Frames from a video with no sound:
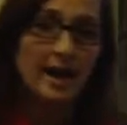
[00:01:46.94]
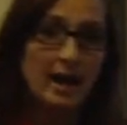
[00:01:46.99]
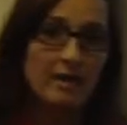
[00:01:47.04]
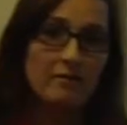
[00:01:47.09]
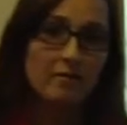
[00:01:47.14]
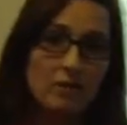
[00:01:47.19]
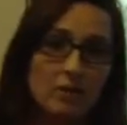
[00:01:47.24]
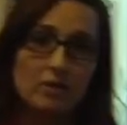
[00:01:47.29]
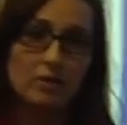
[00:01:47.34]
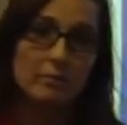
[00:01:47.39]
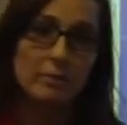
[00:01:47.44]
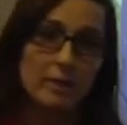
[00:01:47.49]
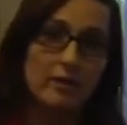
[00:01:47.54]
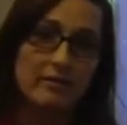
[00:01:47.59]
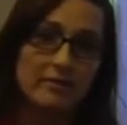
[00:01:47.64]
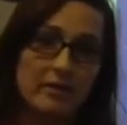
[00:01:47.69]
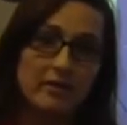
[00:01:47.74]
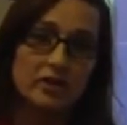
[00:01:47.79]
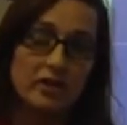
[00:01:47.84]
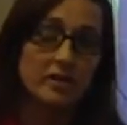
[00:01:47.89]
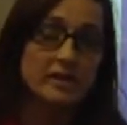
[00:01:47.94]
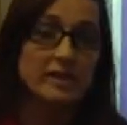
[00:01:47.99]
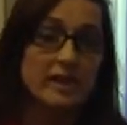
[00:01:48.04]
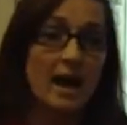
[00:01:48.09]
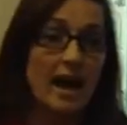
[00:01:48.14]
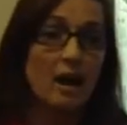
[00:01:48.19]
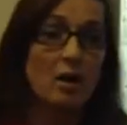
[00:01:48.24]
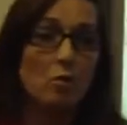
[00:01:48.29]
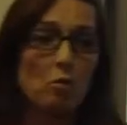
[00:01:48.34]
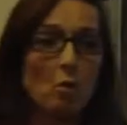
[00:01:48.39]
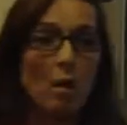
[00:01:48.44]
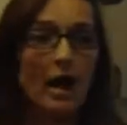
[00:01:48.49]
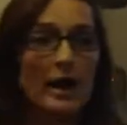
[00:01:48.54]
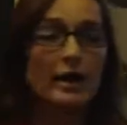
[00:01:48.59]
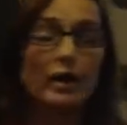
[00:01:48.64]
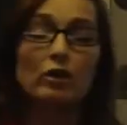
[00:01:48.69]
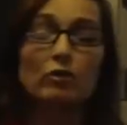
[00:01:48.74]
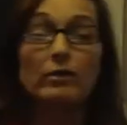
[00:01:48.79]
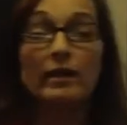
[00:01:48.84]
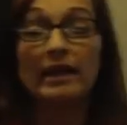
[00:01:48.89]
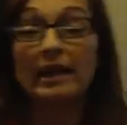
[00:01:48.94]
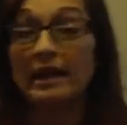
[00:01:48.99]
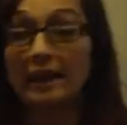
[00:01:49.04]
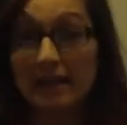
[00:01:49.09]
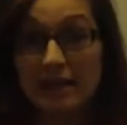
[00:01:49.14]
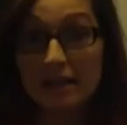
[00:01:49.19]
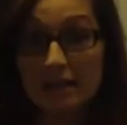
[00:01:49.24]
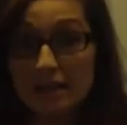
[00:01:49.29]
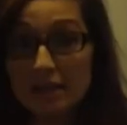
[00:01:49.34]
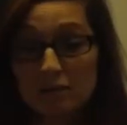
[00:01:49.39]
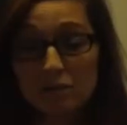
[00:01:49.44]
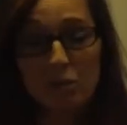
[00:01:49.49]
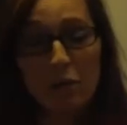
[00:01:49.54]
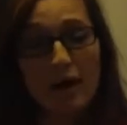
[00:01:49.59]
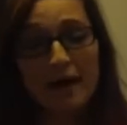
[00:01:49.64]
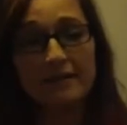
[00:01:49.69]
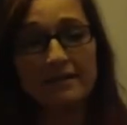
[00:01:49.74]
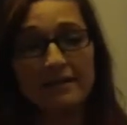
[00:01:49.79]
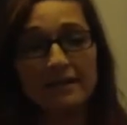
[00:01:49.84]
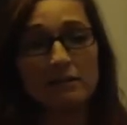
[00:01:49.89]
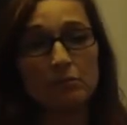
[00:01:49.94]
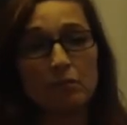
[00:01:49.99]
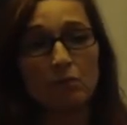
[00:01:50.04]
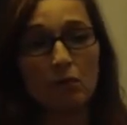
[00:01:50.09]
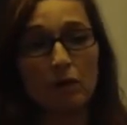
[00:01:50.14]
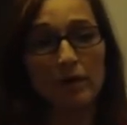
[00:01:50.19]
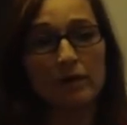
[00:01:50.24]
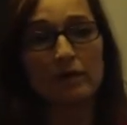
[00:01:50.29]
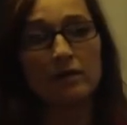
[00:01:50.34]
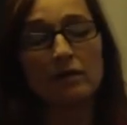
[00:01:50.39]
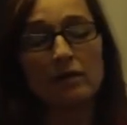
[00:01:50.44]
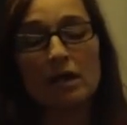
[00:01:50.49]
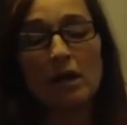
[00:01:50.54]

I gave a little bit of it just now. Why do you need this? Why is it important?